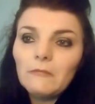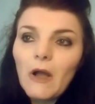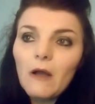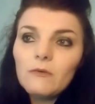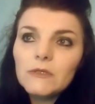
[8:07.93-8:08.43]

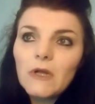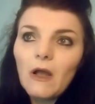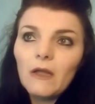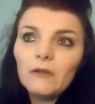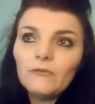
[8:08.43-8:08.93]
I was
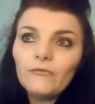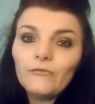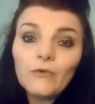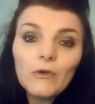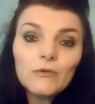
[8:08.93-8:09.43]
kind of
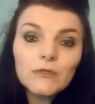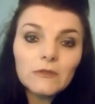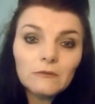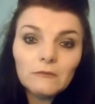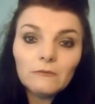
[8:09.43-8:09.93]

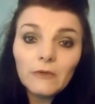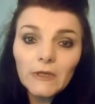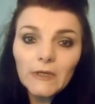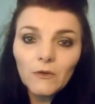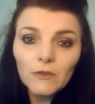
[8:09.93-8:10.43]
frozen
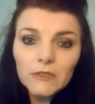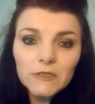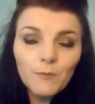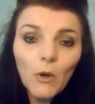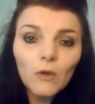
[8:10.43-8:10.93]
really on the
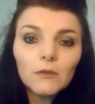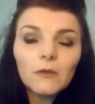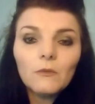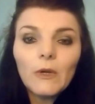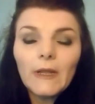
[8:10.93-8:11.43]

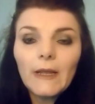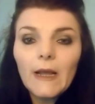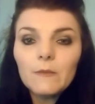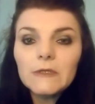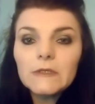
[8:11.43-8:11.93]
spot when it
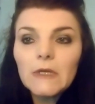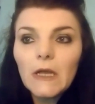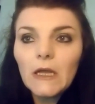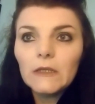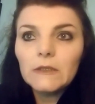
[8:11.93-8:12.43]
happened,
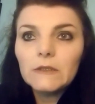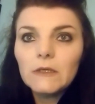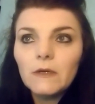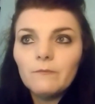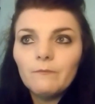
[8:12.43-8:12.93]

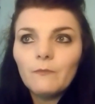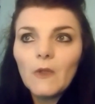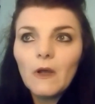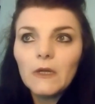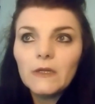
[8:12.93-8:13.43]
and
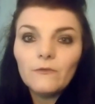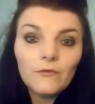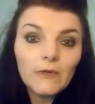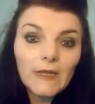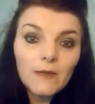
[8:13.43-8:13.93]
I didn't
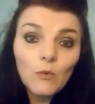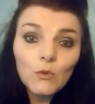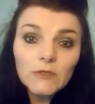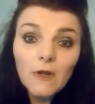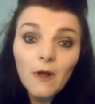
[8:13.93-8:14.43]
feel
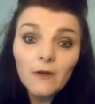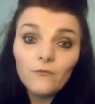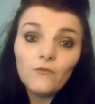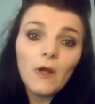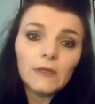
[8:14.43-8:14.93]
able to kind
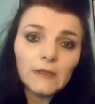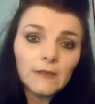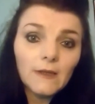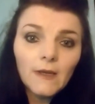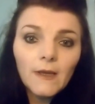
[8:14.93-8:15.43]
of run
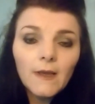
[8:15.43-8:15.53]
and